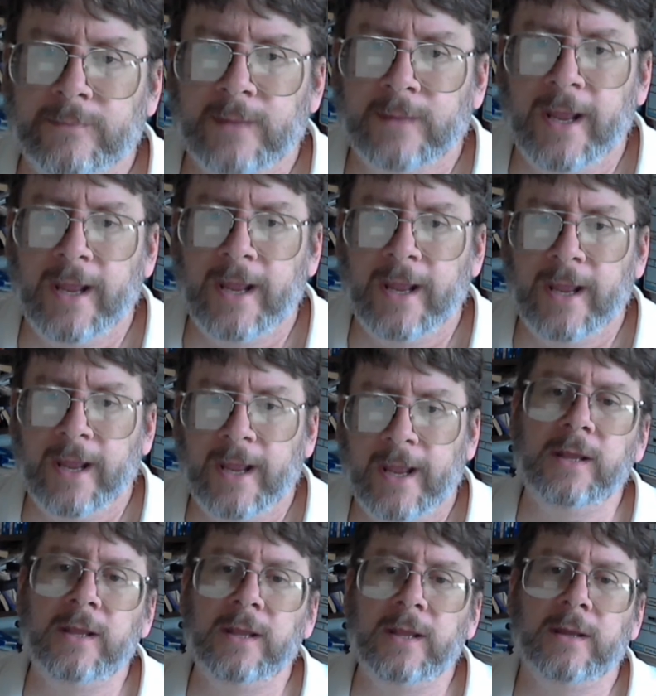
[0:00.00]

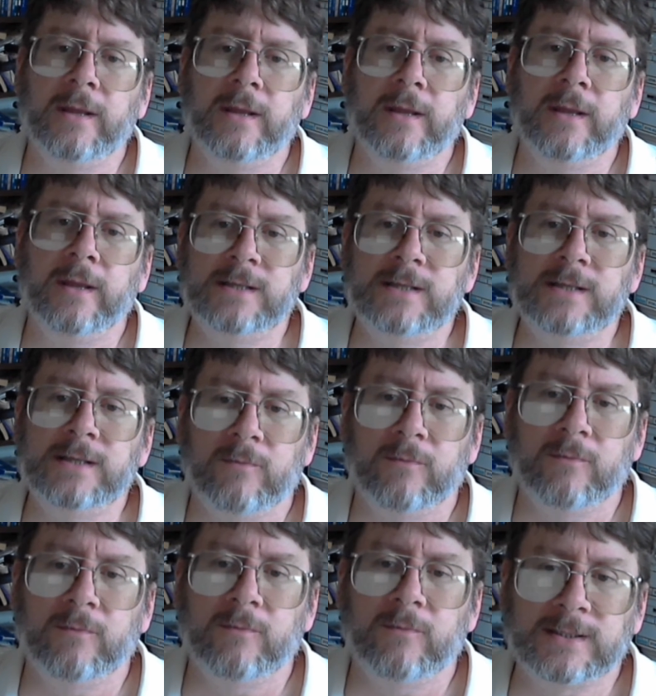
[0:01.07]
Hannity has never
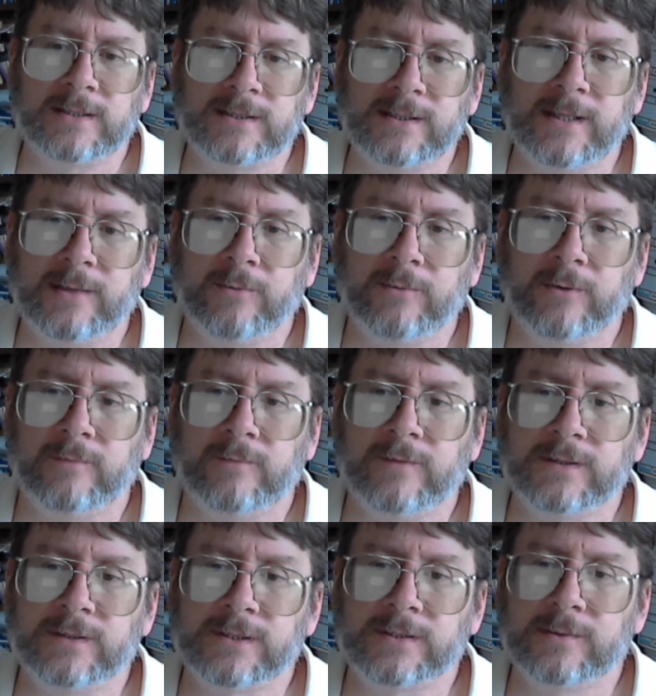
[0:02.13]
made a secret of
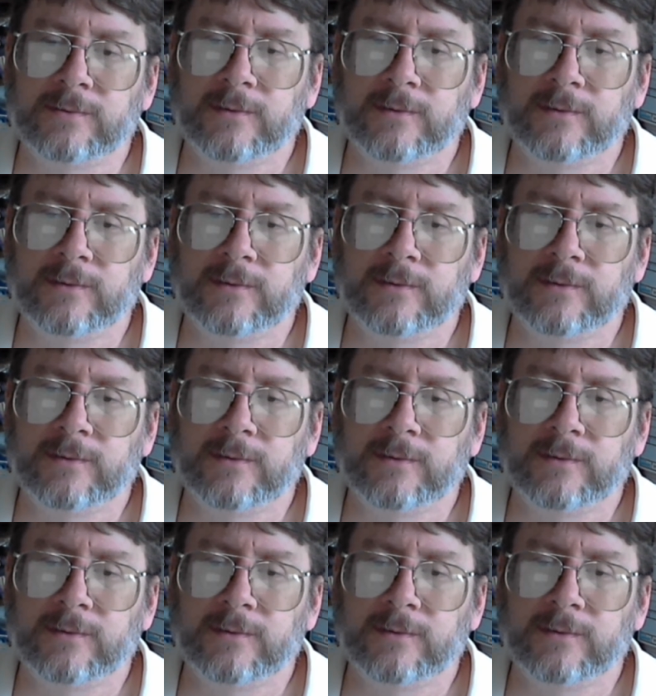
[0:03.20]
his